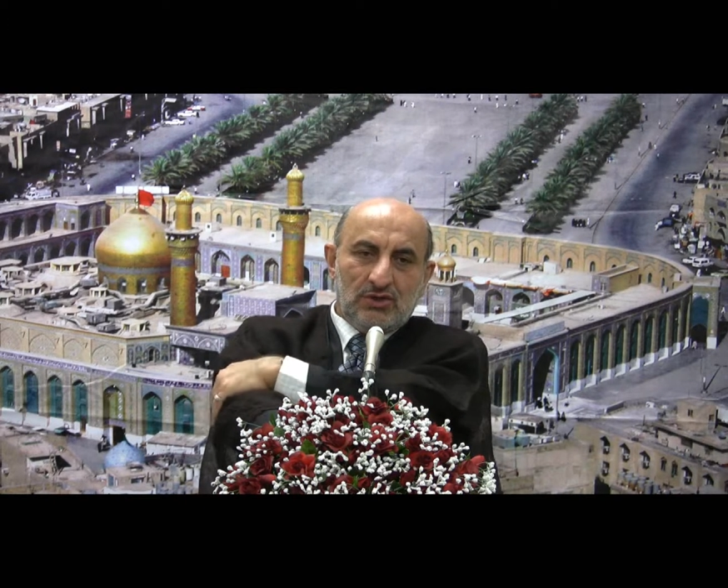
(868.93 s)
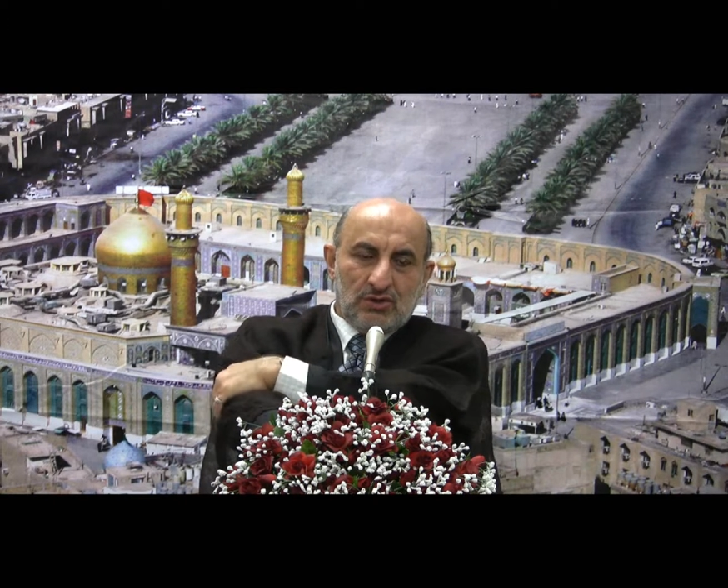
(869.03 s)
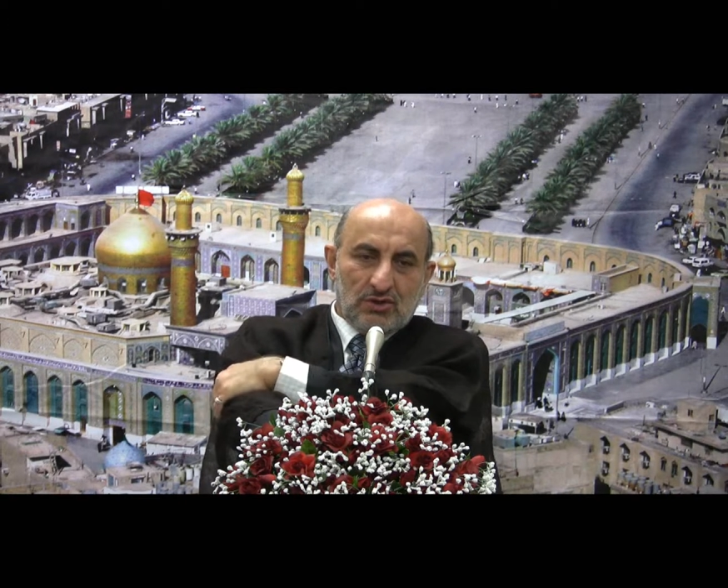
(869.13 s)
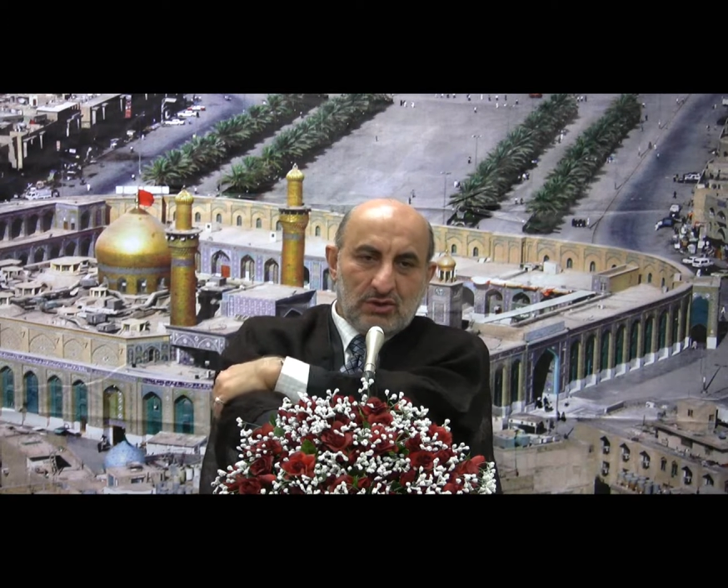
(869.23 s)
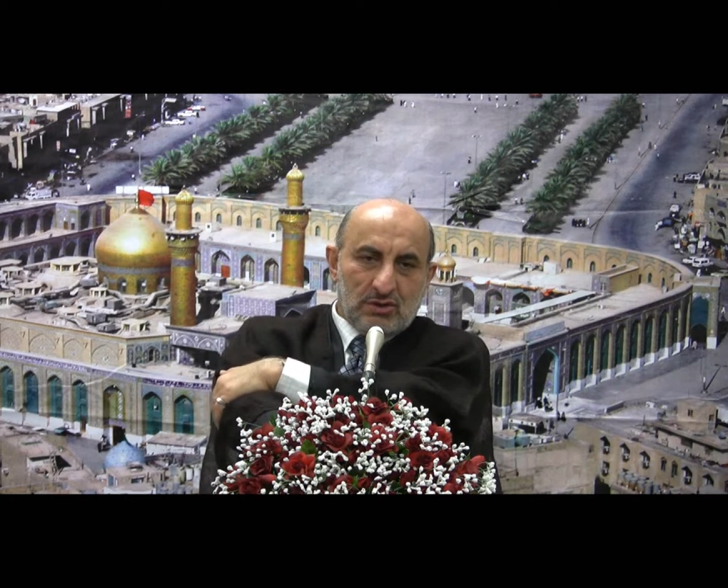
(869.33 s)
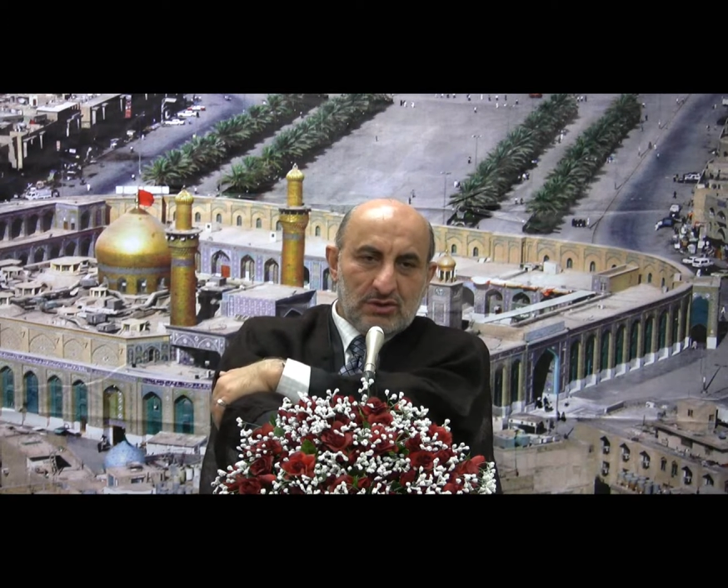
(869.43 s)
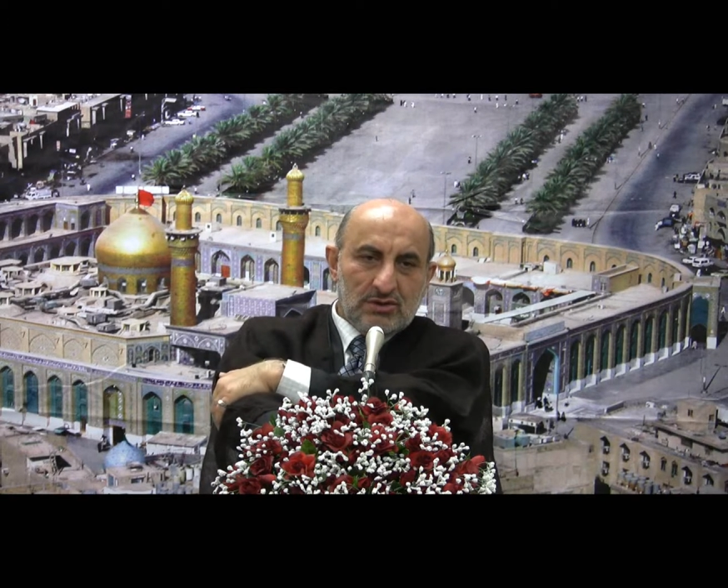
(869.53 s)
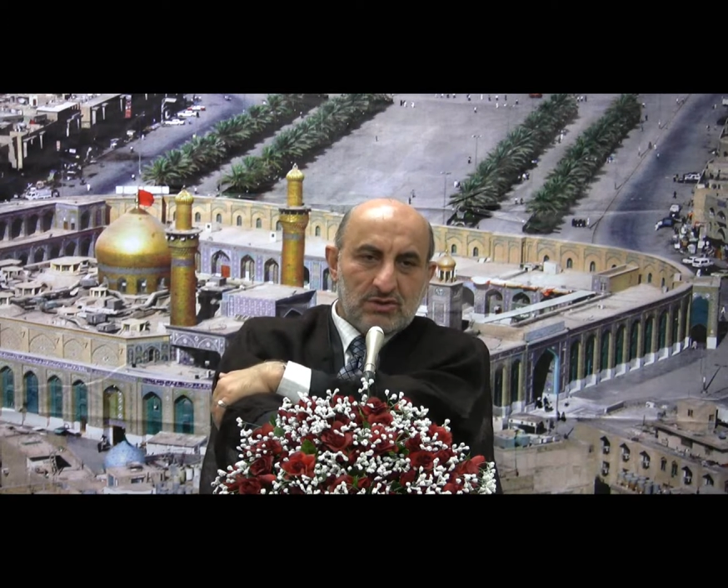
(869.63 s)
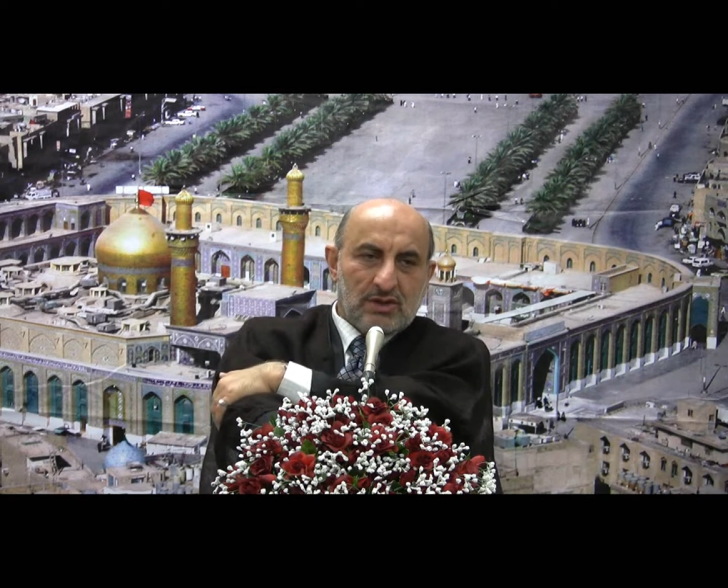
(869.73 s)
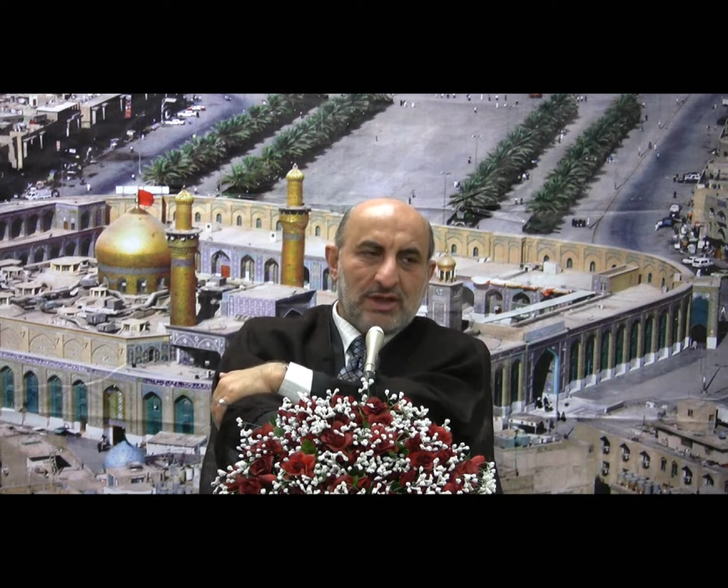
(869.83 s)
you
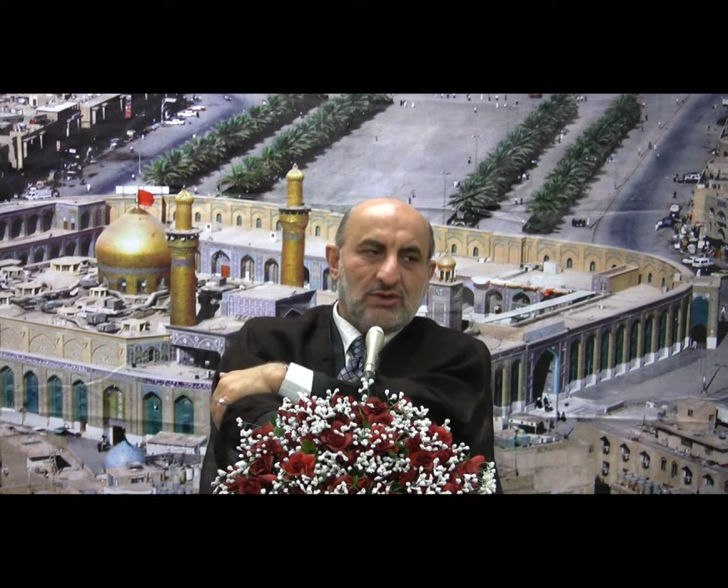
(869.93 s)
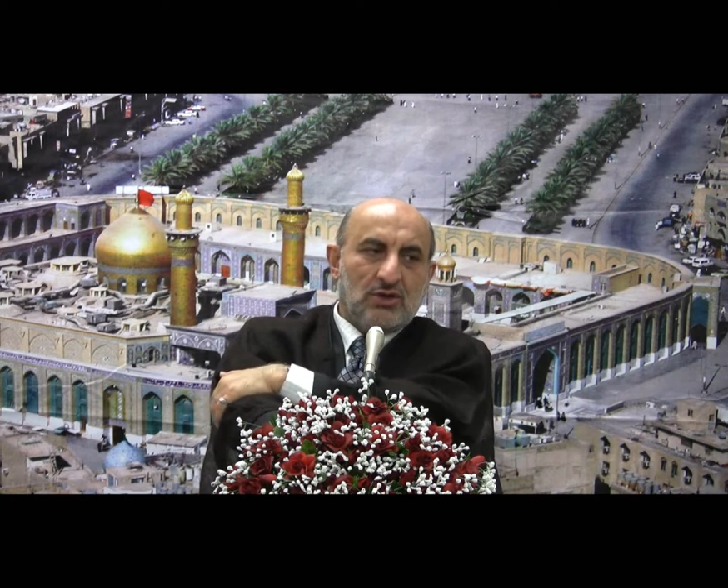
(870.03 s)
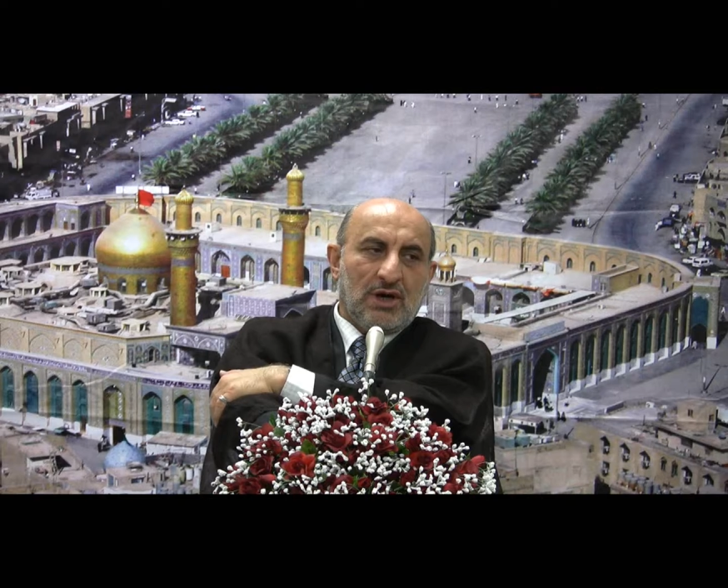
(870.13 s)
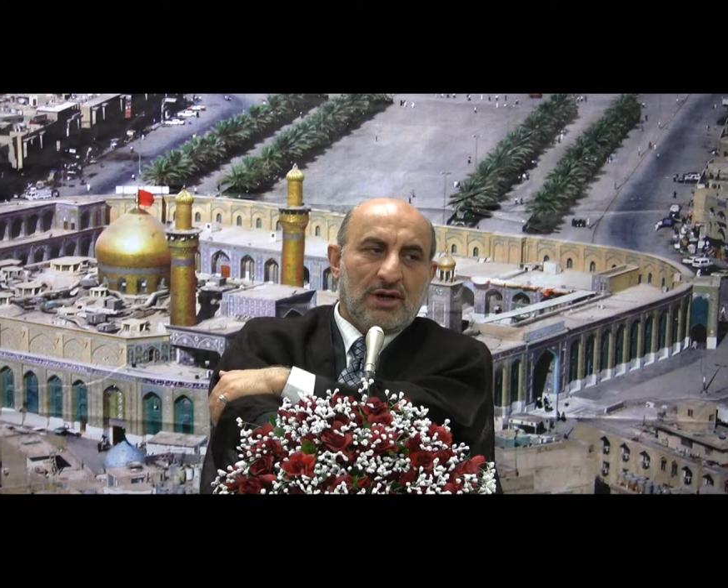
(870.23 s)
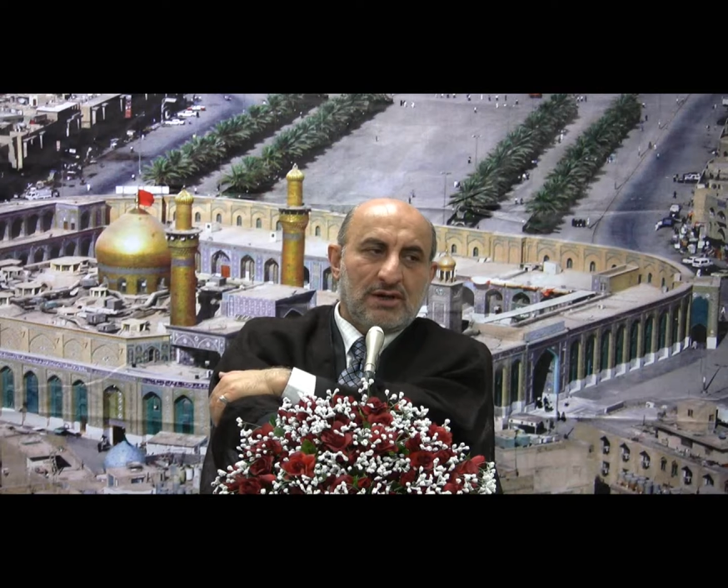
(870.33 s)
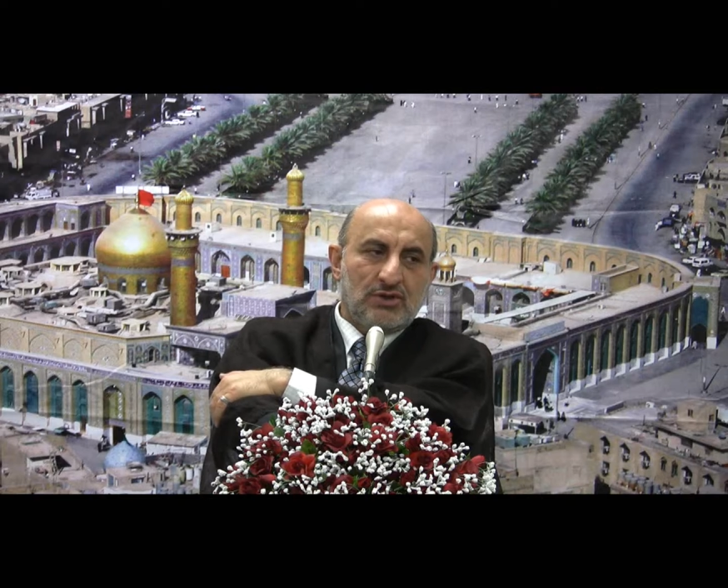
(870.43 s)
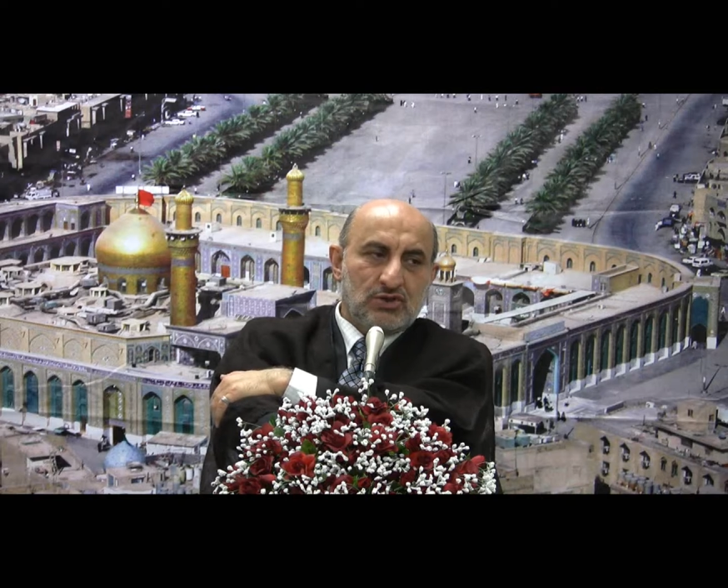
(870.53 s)
go so that you are